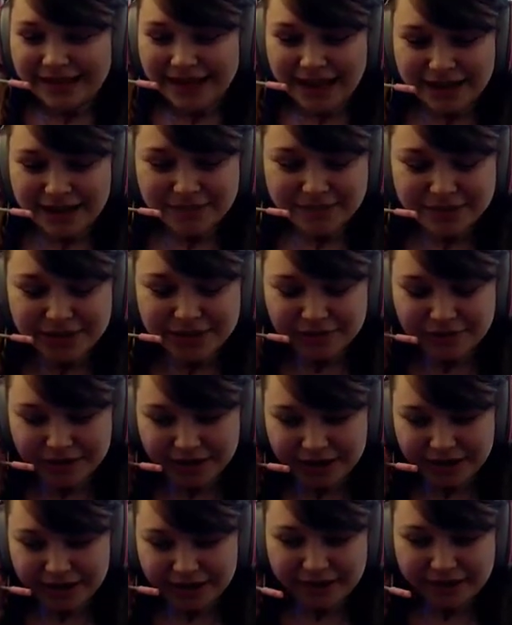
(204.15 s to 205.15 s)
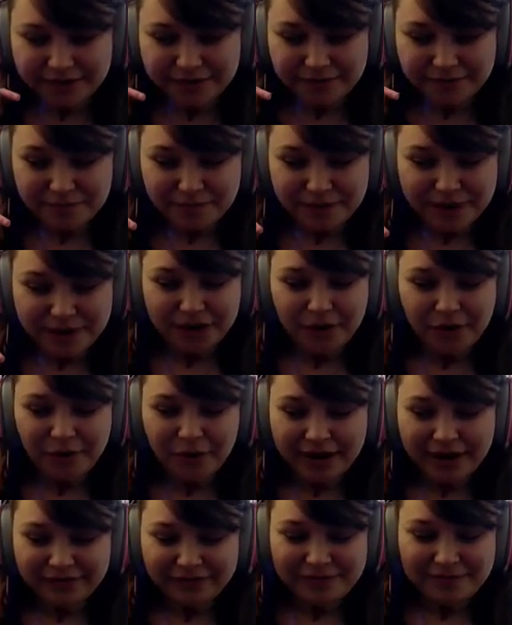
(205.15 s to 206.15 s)
I am so sorry. Mic
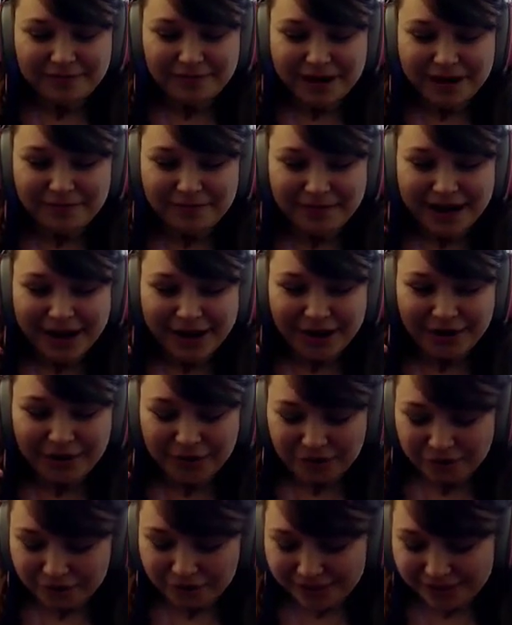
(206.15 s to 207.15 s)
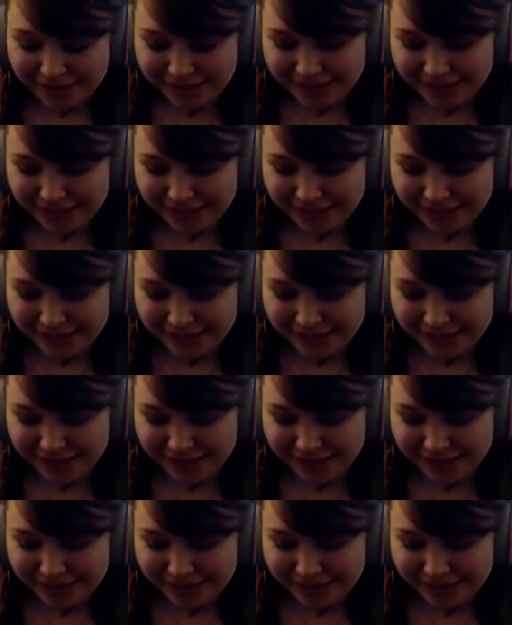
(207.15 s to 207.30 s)
away from my mouth.